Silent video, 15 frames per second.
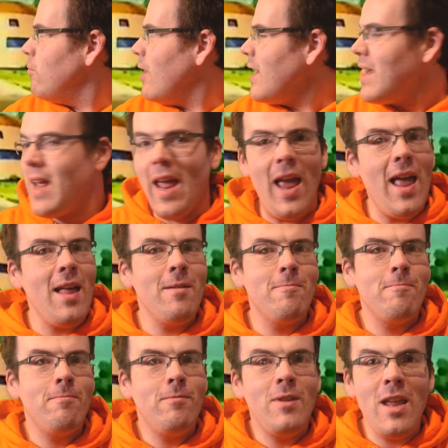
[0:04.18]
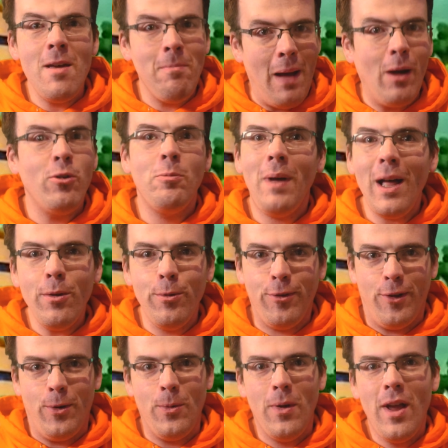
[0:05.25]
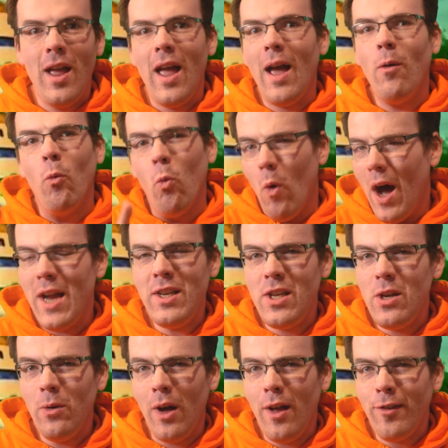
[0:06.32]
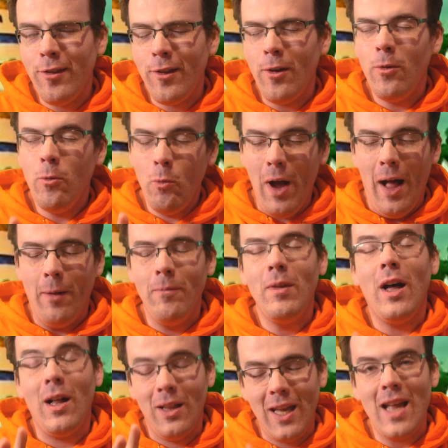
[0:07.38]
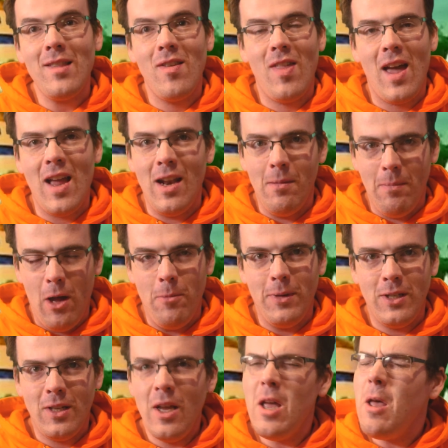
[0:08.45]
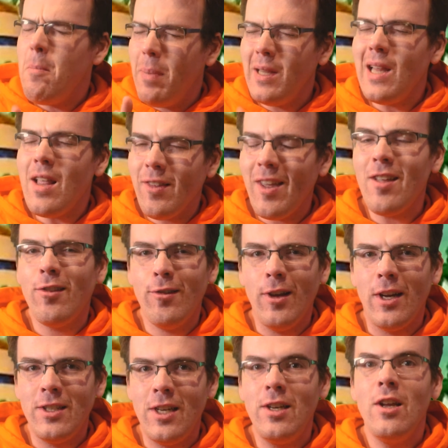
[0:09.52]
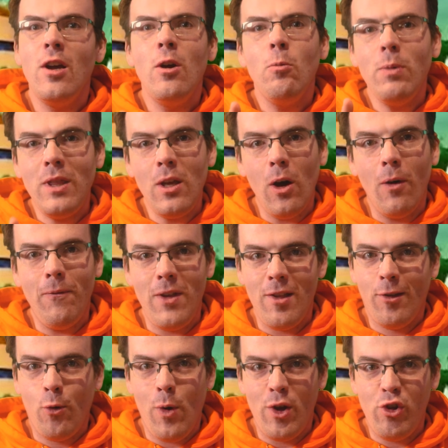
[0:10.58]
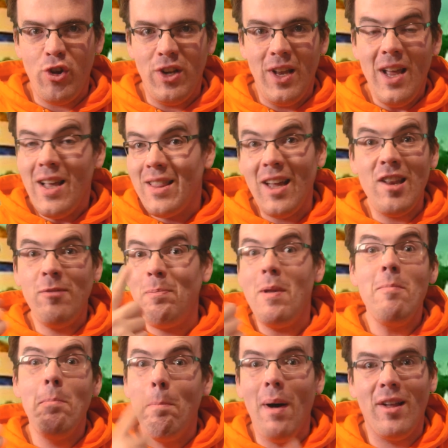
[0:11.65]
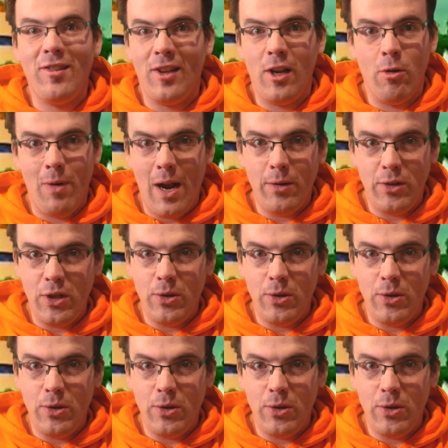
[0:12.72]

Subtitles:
right here near Mount Paozu. Why do you ask? Well, I'll get to that in a moment. But let's get started with the obvious question that has been buzzing around